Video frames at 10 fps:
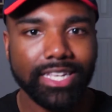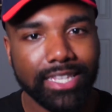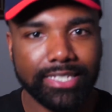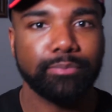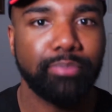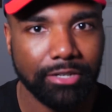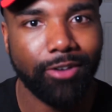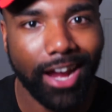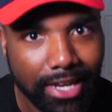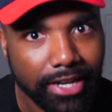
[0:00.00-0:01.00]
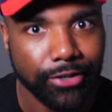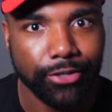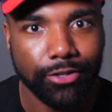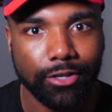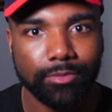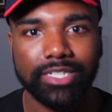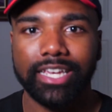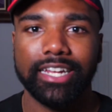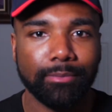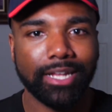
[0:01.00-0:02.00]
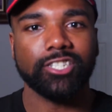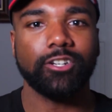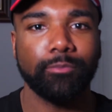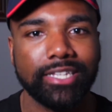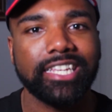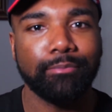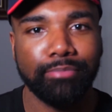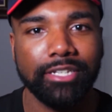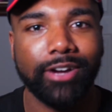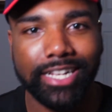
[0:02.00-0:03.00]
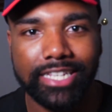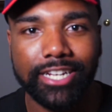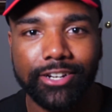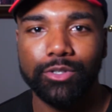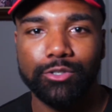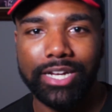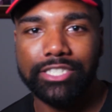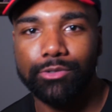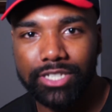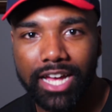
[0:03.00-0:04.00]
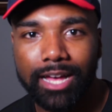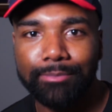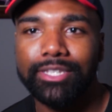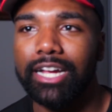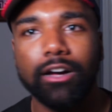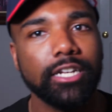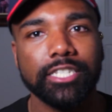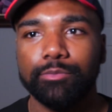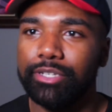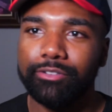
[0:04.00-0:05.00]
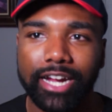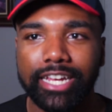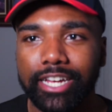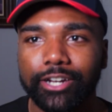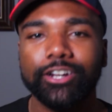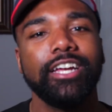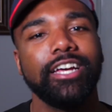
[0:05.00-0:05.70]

This B right here, you know what I'm saying? I'm not talking about that B right there. You at your job, you're like, oh, this B right here.